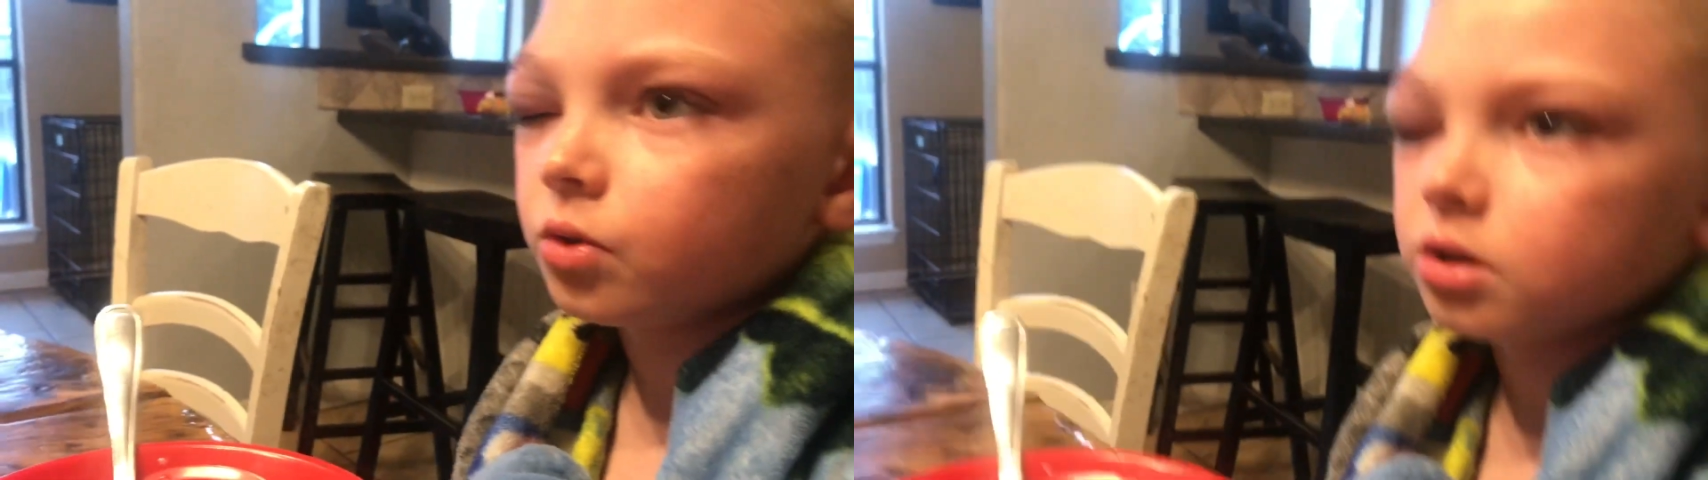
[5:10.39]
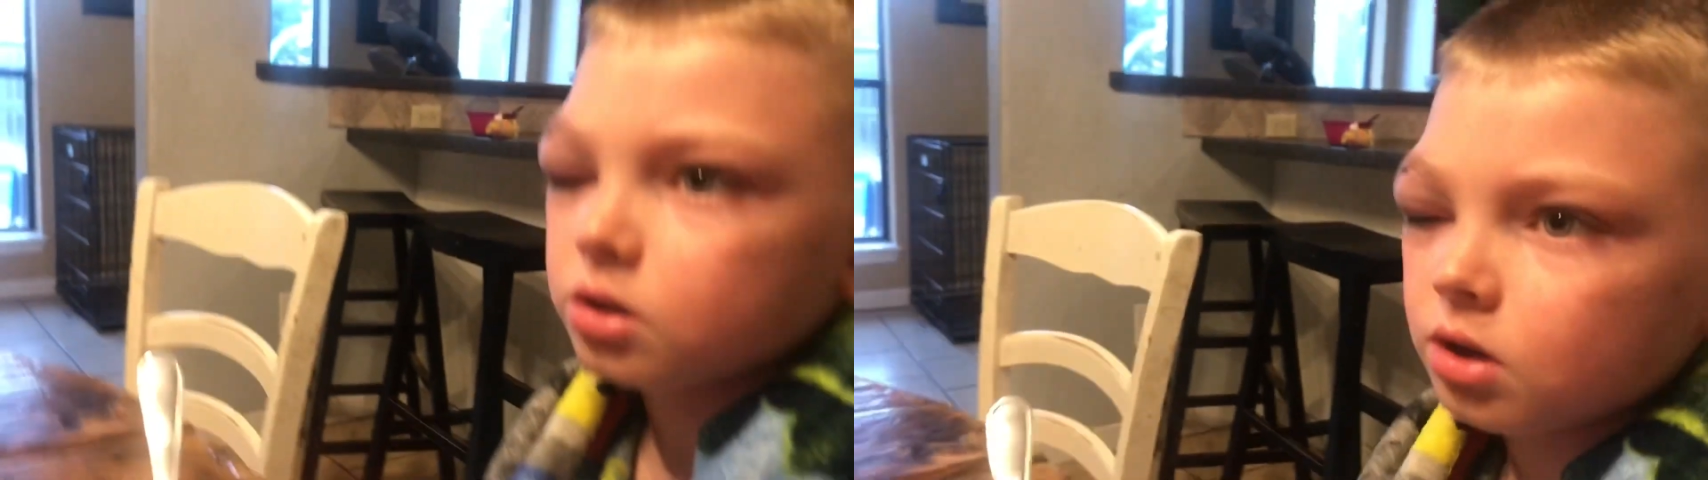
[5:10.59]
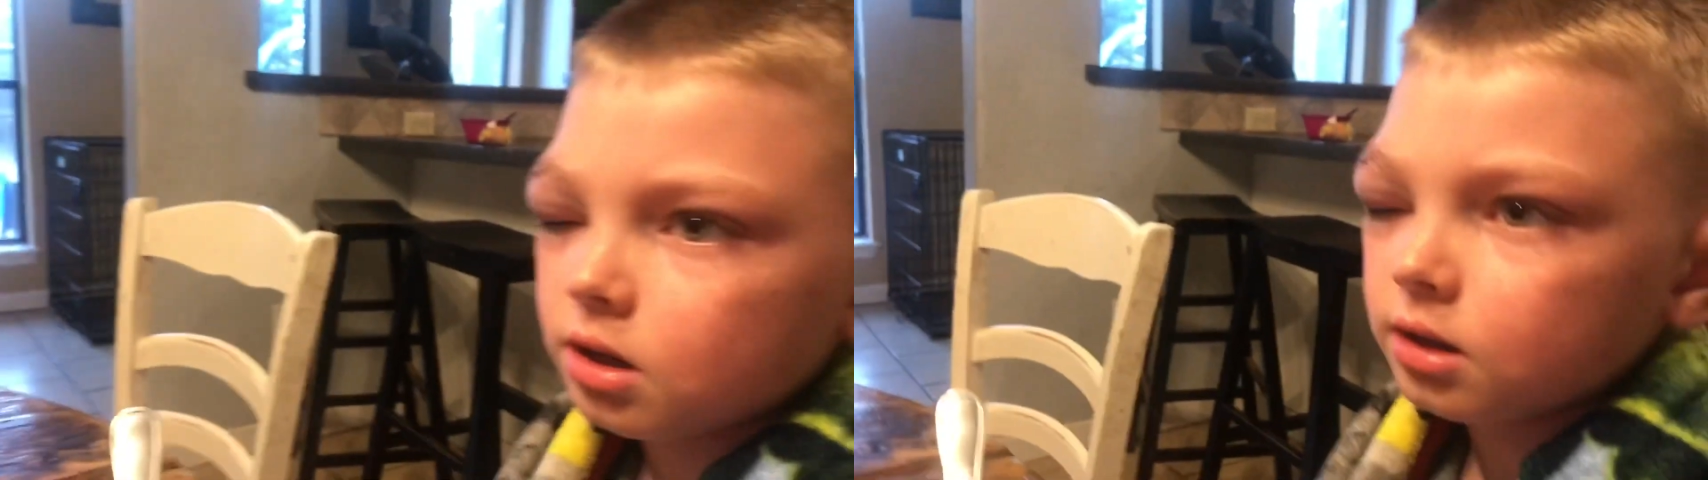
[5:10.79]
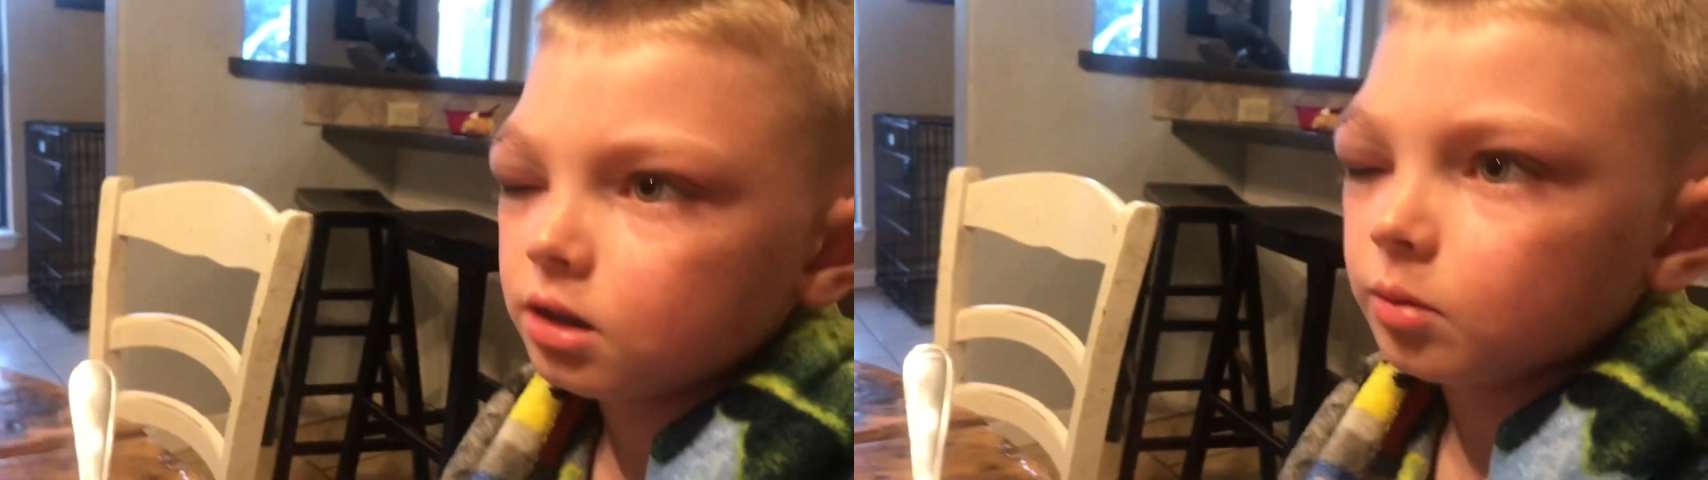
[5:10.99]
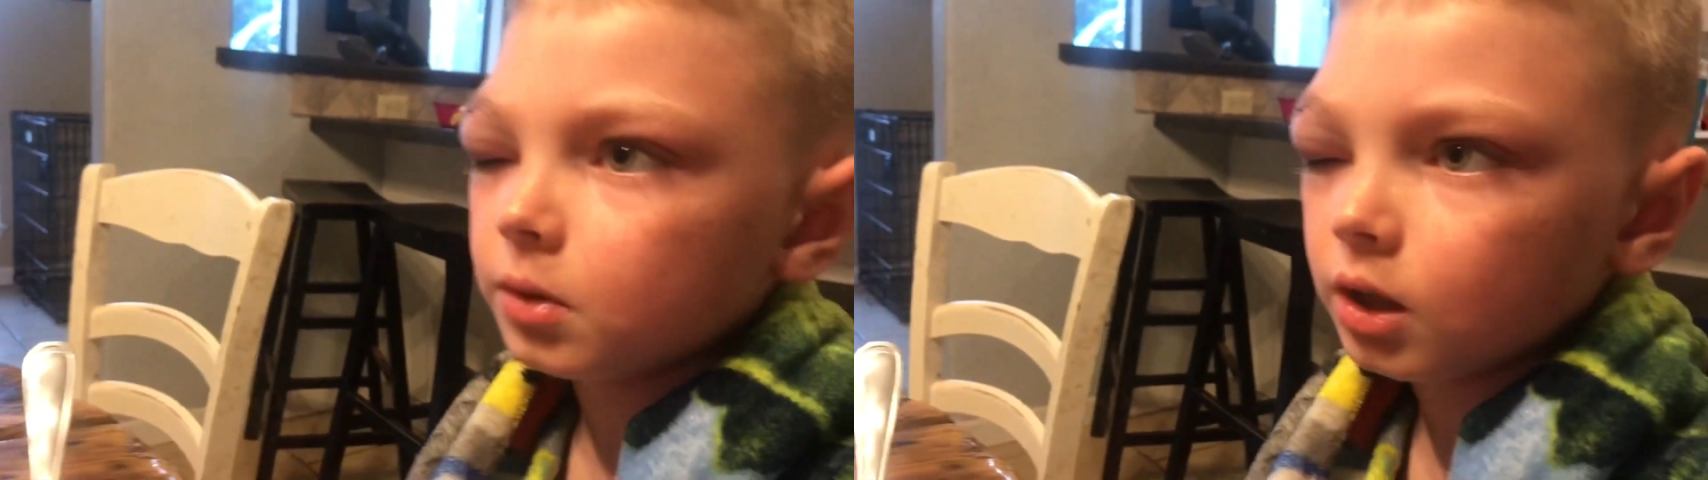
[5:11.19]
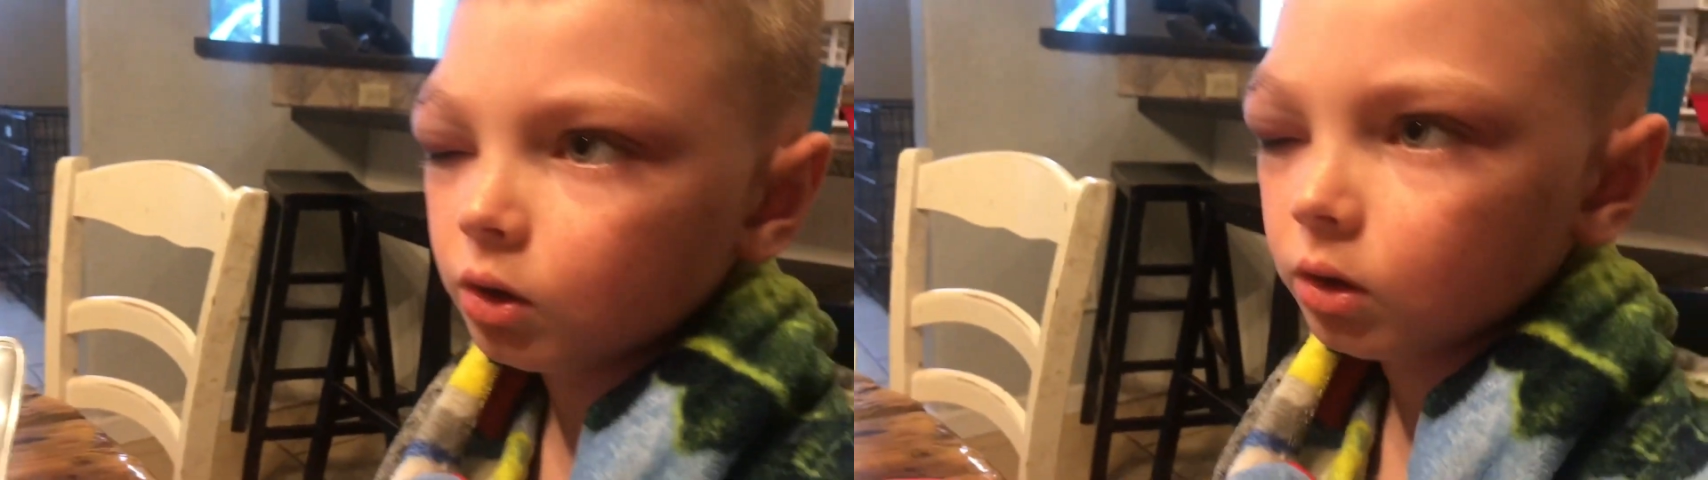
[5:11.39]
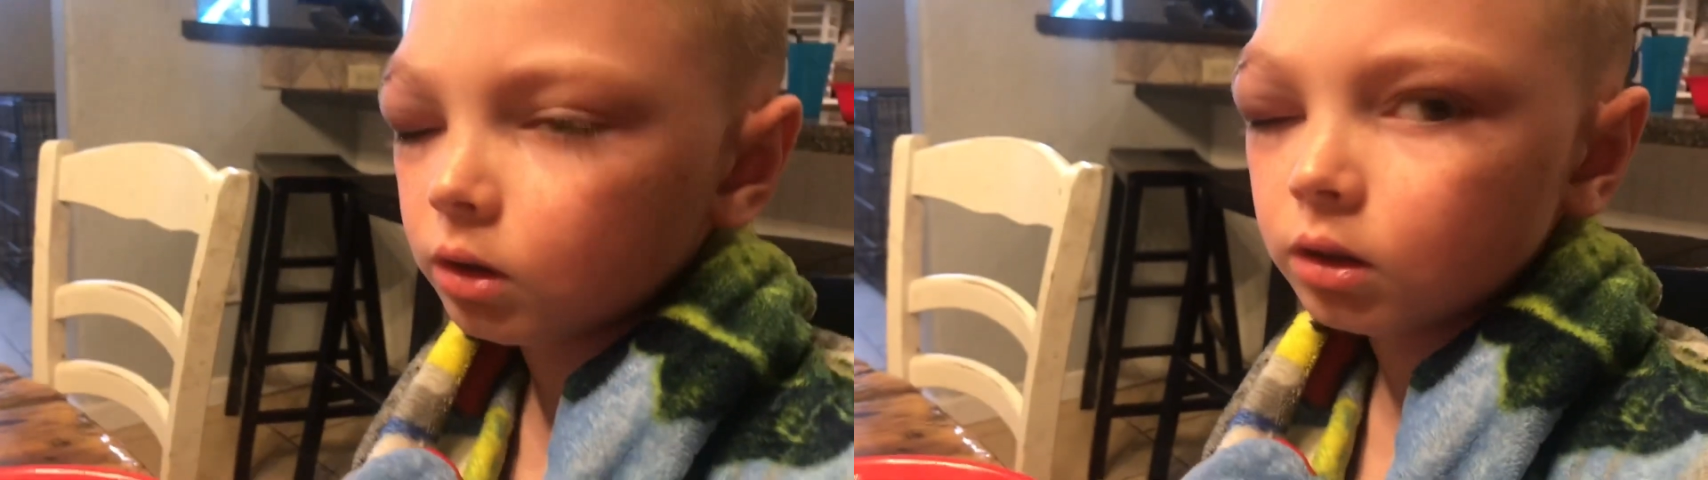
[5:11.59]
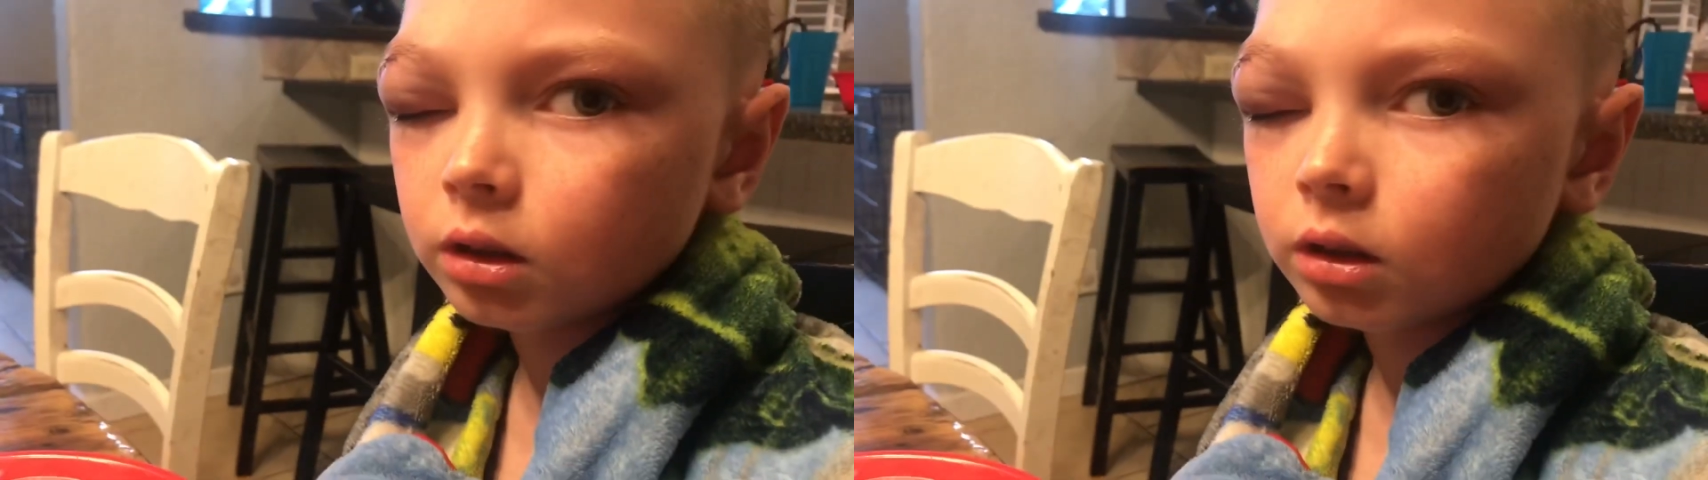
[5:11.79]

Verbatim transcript: was starting to melt.